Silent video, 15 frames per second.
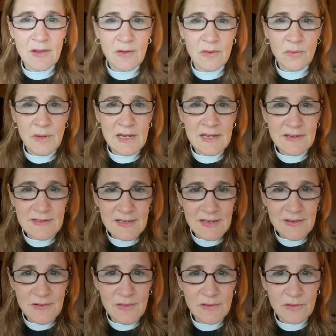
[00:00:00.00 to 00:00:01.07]
We
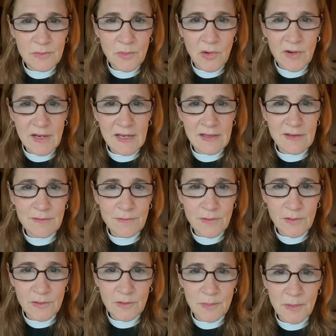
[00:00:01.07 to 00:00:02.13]
continue this morning in the
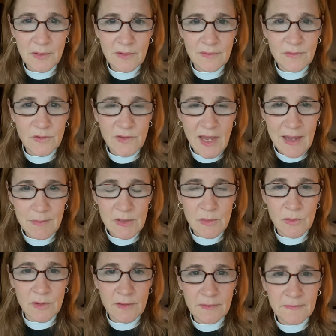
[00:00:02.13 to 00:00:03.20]
first book of
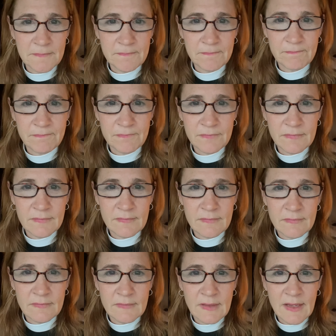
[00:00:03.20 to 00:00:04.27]
Samuel.
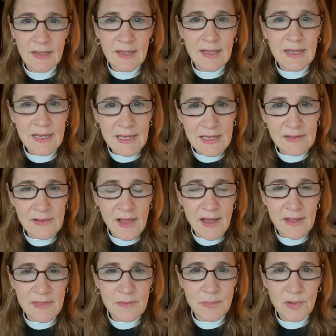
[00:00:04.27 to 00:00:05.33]
Eli,
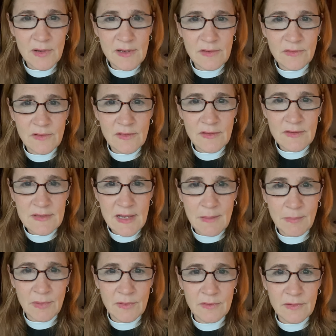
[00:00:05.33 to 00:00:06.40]
the priest in the
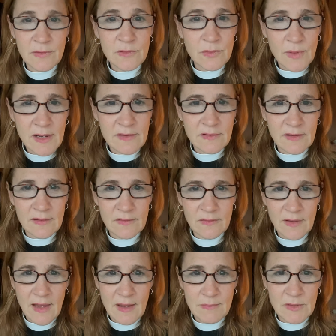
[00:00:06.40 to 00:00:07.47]
temple who's raising
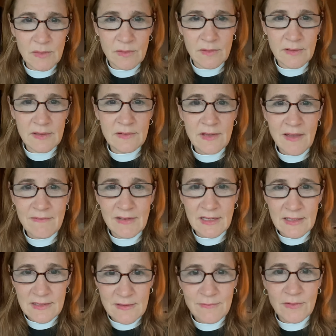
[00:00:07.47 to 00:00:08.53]
Samuel, is having a
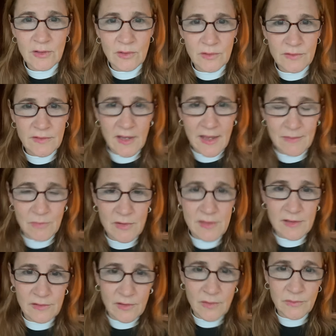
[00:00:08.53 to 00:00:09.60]
difficult time with
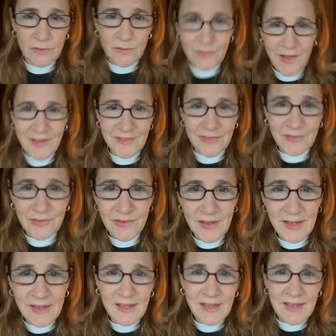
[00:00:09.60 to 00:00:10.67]
his own sons.
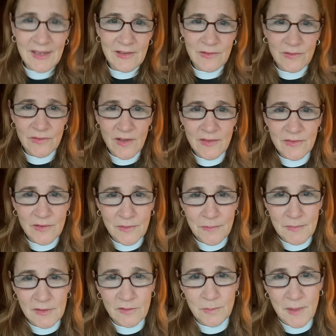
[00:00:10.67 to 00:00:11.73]
His sons are
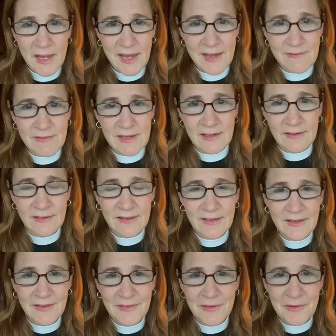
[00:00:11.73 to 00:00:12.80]
misbehaving.
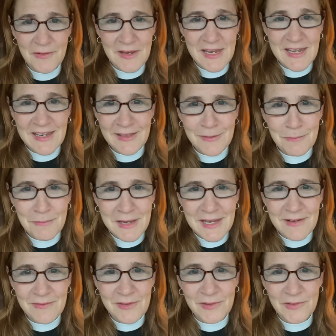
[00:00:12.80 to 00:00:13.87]
They're eating the meat
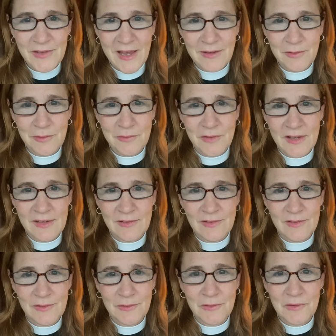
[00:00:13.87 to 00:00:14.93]
of the sacrifice.
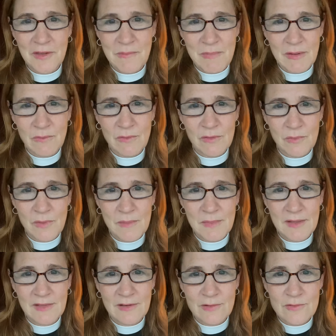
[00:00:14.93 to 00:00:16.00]
They're sleeping with
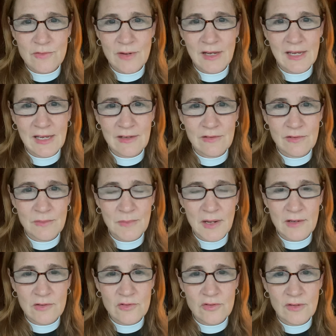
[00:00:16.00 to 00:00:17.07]
women. They're drinking too
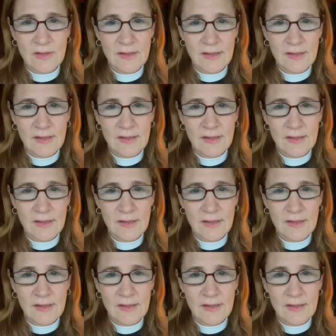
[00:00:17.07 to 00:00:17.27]
much.